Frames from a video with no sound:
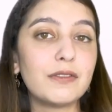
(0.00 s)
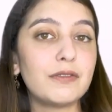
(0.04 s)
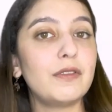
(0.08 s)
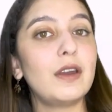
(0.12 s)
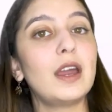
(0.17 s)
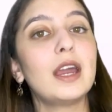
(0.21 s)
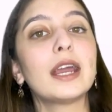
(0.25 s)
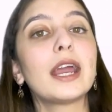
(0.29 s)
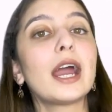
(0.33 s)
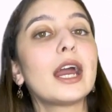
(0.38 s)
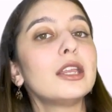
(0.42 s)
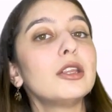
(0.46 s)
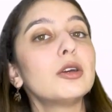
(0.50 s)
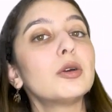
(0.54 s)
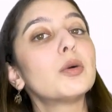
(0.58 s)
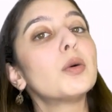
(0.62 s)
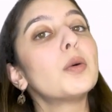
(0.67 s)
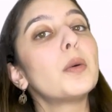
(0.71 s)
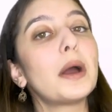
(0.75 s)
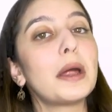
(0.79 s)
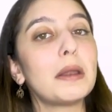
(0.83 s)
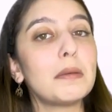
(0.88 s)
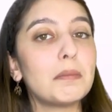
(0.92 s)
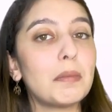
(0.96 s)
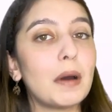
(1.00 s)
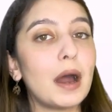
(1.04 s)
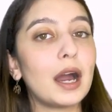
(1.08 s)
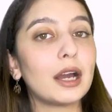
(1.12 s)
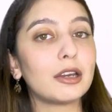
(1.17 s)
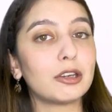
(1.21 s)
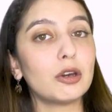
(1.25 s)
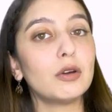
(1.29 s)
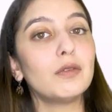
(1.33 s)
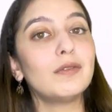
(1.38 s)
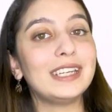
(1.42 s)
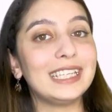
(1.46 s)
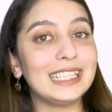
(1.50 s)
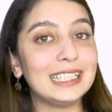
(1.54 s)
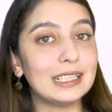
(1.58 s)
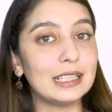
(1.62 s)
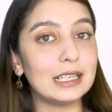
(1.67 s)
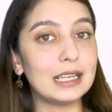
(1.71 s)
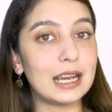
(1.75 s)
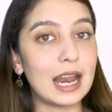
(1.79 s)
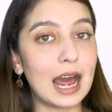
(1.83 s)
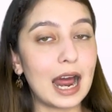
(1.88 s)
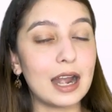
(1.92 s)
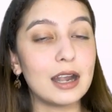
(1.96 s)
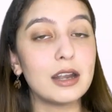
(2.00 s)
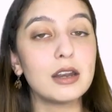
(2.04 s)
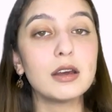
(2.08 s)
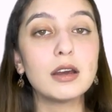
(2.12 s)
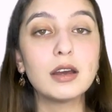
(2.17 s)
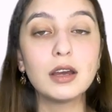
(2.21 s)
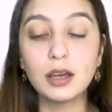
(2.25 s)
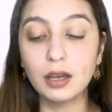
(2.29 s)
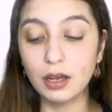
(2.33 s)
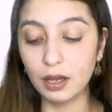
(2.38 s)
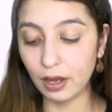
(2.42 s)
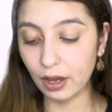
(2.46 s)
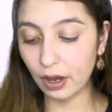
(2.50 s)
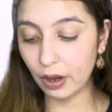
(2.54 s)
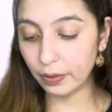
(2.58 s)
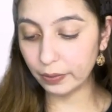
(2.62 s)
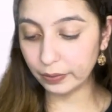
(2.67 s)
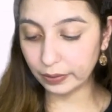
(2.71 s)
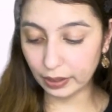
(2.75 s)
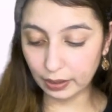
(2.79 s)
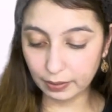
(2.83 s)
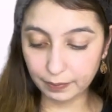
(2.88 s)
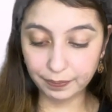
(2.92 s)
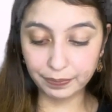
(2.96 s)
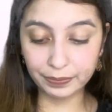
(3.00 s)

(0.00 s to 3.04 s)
where can you go and park your vehicle at? Okay.